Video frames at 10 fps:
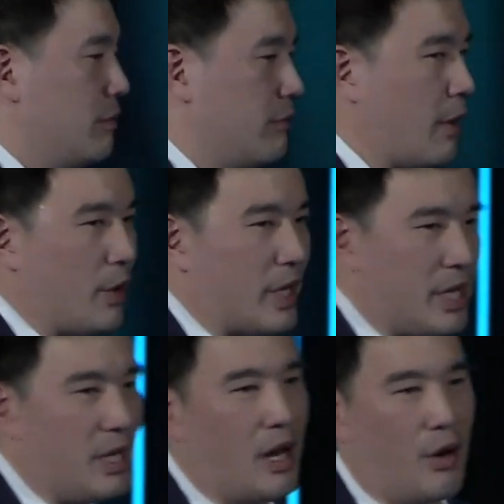very
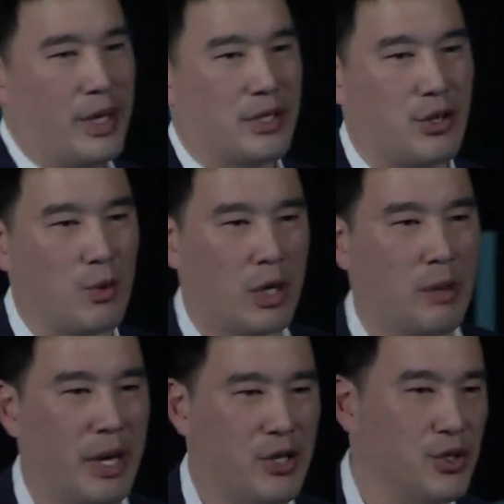key areas that you want
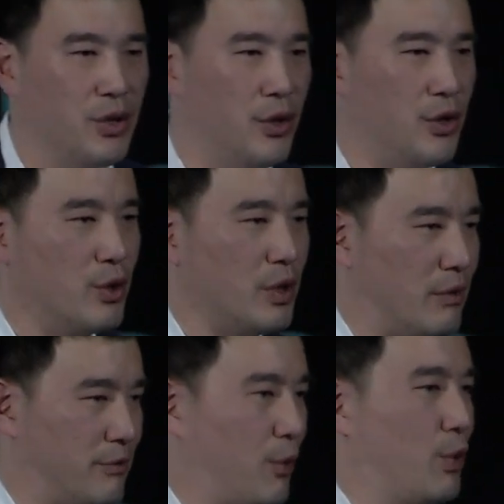to make sure you
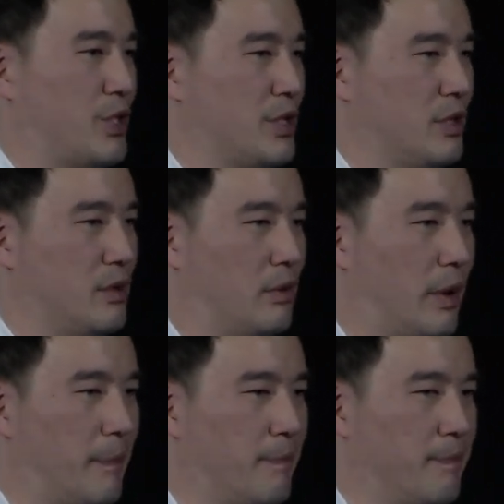enforce, right?